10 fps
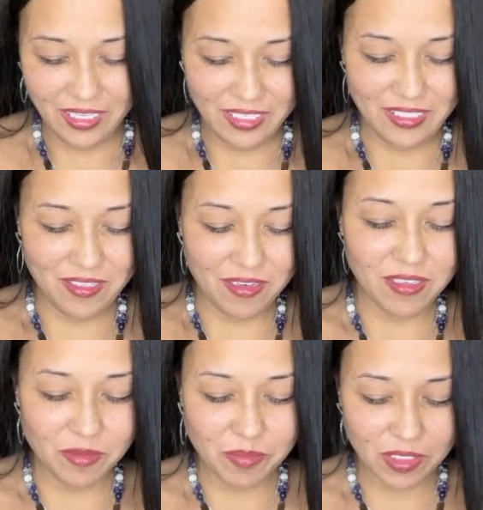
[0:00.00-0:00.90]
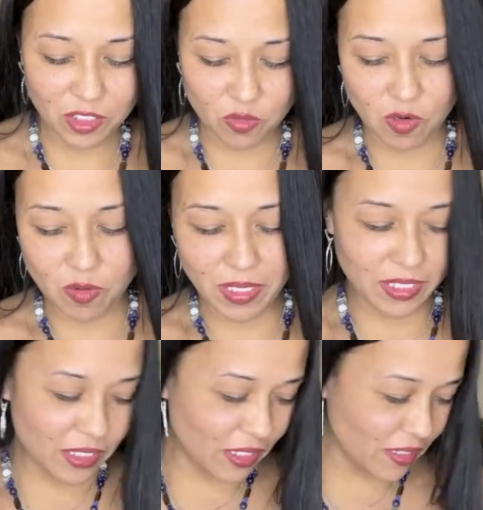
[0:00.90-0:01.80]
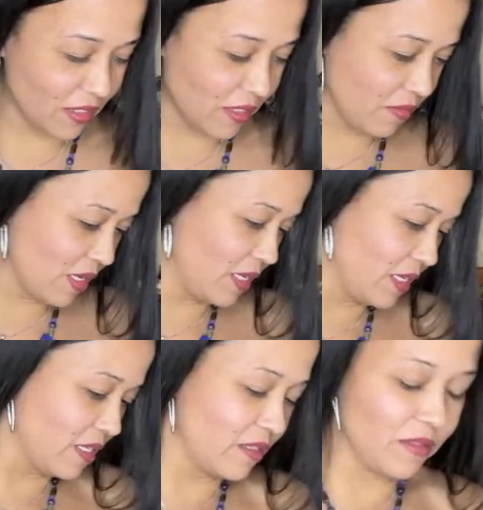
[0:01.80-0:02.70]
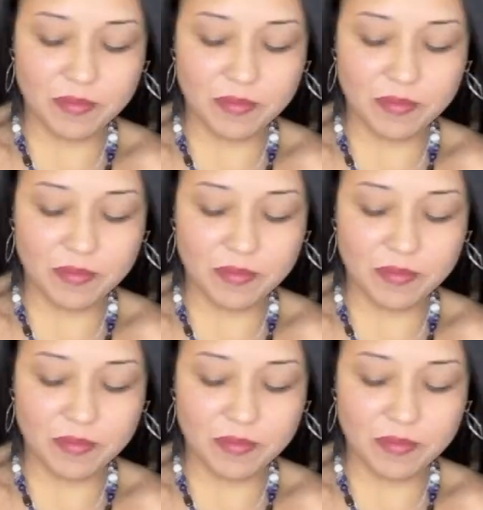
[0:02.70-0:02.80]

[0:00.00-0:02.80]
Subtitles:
You're all about your romantic love right now.